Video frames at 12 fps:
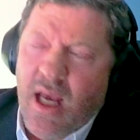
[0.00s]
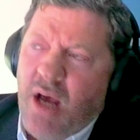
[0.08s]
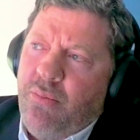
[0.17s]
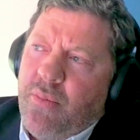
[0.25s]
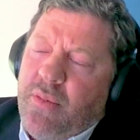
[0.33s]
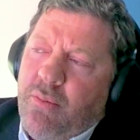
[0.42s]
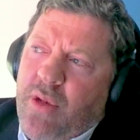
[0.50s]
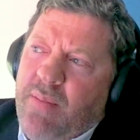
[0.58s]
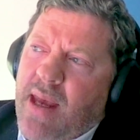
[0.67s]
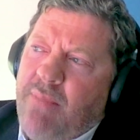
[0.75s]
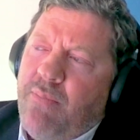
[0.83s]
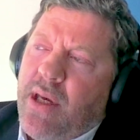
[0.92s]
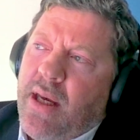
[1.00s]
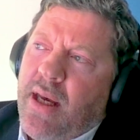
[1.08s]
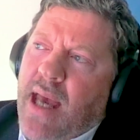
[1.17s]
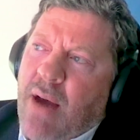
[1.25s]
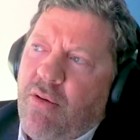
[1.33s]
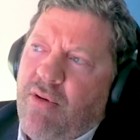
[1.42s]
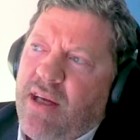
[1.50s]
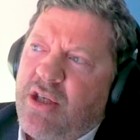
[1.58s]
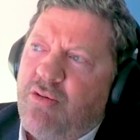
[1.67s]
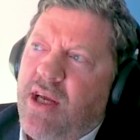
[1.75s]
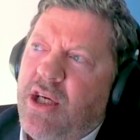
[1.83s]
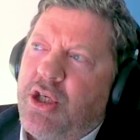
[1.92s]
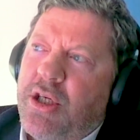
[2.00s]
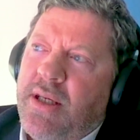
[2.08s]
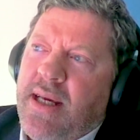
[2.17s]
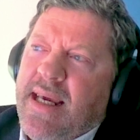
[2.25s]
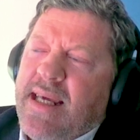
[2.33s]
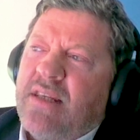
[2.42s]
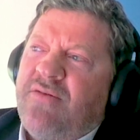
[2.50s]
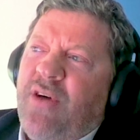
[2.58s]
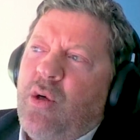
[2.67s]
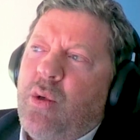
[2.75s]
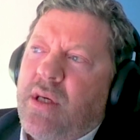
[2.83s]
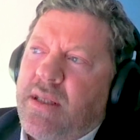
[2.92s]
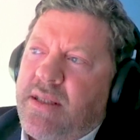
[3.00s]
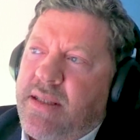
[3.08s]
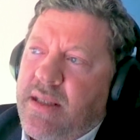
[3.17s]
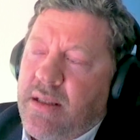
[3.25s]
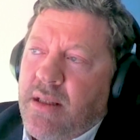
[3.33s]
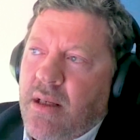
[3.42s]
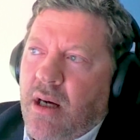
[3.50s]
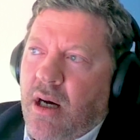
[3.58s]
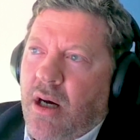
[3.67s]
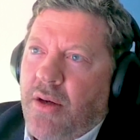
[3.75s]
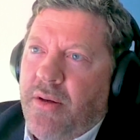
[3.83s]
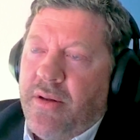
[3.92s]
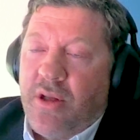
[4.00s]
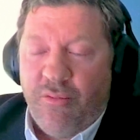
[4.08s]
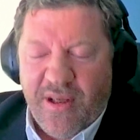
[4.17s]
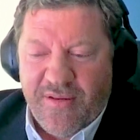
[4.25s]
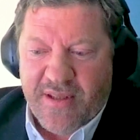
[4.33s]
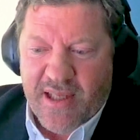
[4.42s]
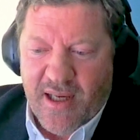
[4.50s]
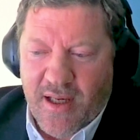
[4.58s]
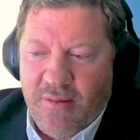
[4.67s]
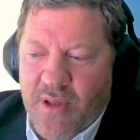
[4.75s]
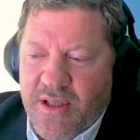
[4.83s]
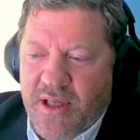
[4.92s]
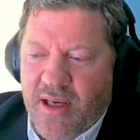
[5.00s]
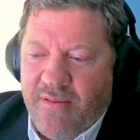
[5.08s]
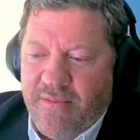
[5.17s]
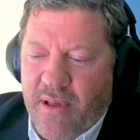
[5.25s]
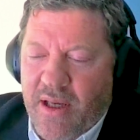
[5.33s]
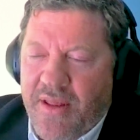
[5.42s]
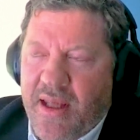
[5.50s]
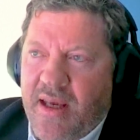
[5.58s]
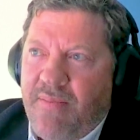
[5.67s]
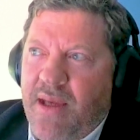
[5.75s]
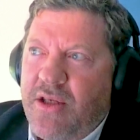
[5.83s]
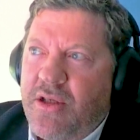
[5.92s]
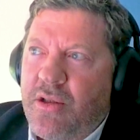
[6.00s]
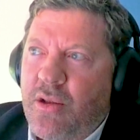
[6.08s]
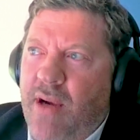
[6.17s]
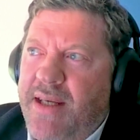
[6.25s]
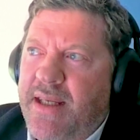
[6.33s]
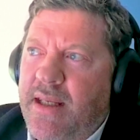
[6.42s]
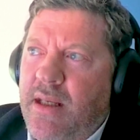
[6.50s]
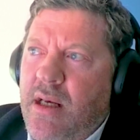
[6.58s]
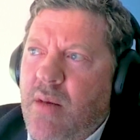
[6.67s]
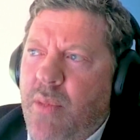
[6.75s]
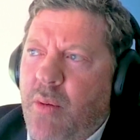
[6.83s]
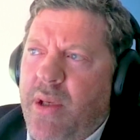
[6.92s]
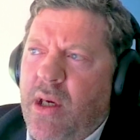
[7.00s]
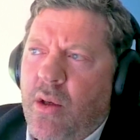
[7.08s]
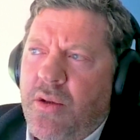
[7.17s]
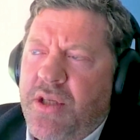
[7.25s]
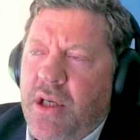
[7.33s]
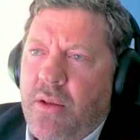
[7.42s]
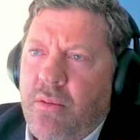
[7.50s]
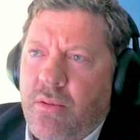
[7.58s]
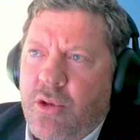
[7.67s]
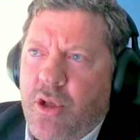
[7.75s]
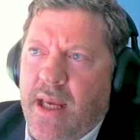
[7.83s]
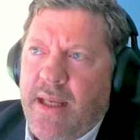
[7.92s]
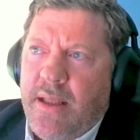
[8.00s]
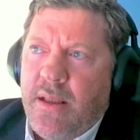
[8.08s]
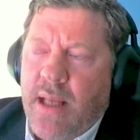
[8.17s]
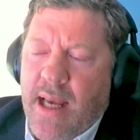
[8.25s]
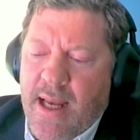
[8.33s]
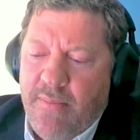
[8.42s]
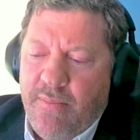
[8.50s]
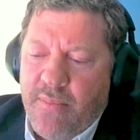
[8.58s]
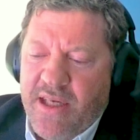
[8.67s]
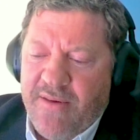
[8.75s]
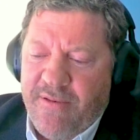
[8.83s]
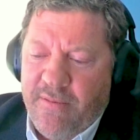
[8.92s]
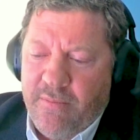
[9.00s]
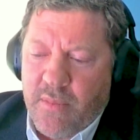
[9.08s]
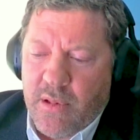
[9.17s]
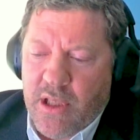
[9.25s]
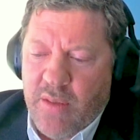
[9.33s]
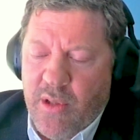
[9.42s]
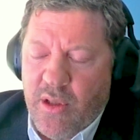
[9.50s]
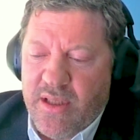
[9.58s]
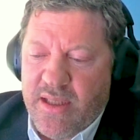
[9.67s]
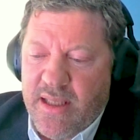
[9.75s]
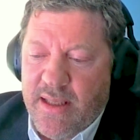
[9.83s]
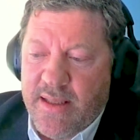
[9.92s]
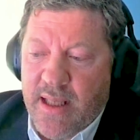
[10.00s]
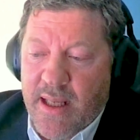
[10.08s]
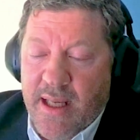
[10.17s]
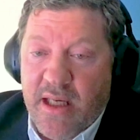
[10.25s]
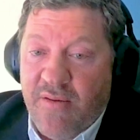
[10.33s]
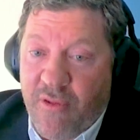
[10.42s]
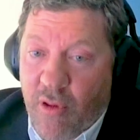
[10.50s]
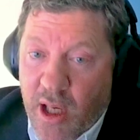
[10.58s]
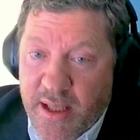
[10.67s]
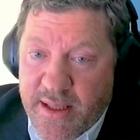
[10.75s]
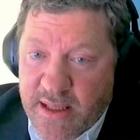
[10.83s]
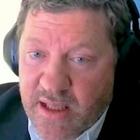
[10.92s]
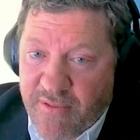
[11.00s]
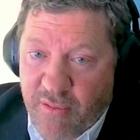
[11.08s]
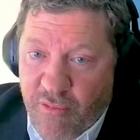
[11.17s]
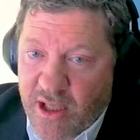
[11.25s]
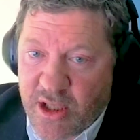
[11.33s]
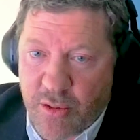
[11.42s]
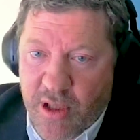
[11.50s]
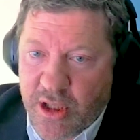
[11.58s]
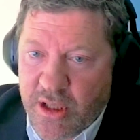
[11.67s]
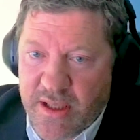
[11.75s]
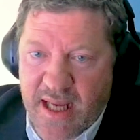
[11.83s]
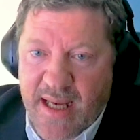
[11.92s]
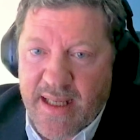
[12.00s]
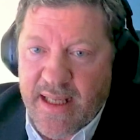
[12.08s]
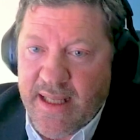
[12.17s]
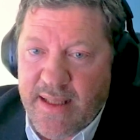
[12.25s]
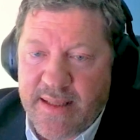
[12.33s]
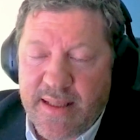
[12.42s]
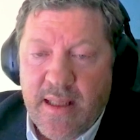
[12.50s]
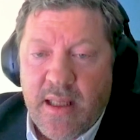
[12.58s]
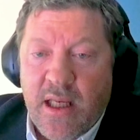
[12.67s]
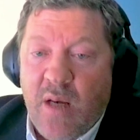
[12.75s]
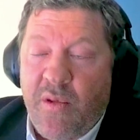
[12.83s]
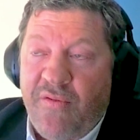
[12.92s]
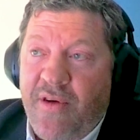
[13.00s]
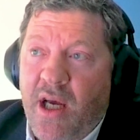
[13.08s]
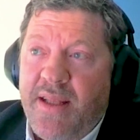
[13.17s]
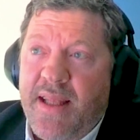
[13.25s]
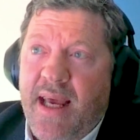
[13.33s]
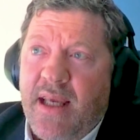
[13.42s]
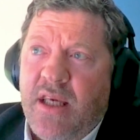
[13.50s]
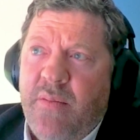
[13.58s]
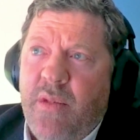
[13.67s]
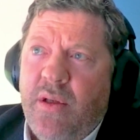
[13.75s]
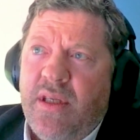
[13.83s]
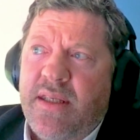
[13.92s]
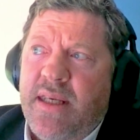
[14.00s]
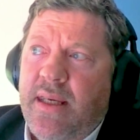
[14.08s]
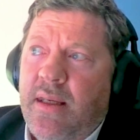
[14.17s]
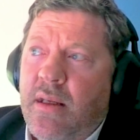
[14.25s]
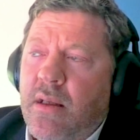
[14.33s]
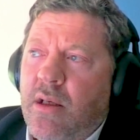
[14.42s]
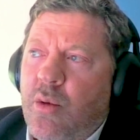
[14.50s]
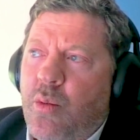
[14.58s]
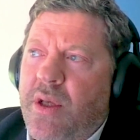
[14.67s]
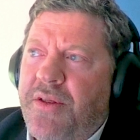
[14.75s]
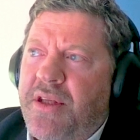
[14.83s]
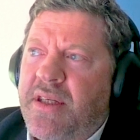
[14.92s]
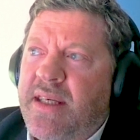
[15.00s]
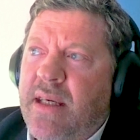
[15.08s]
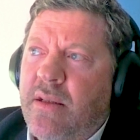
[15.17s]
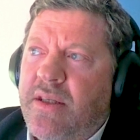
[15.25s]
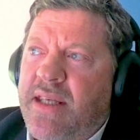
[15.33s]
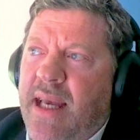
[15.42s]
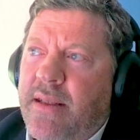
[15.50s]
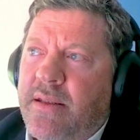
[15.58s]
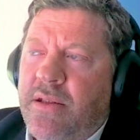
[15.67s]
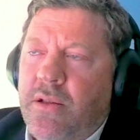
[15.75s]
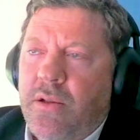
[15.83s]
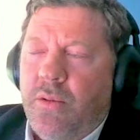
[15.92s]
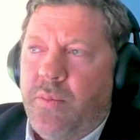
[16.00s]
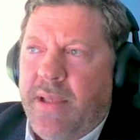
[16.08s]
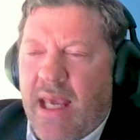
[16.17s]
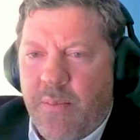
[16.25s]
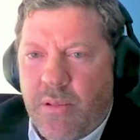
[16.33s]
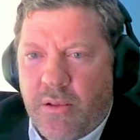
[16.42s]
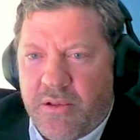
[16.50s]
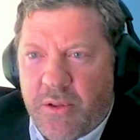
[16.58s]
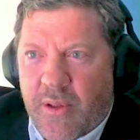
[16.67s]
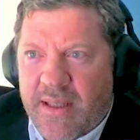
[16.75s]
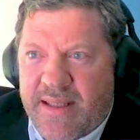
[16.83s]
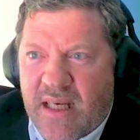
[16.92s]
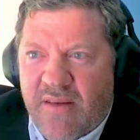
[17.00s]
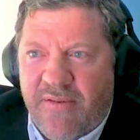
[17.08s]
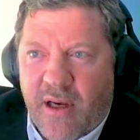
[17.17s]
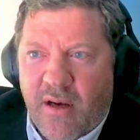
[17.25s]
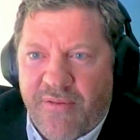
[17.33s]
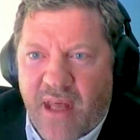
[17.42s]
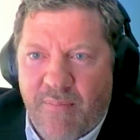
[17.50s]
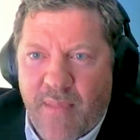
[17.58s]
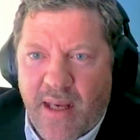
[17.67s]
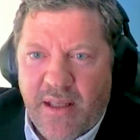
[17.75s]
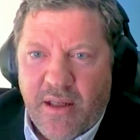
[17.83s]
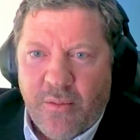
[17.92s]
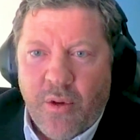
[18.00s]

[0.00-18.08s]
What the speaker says: And remember, our restoration is focused on the Reef Star, which I think I mentioned already, but we also train different communities in a variety of different restoration techniques and provide that community with the skill set to be able to identify off that menu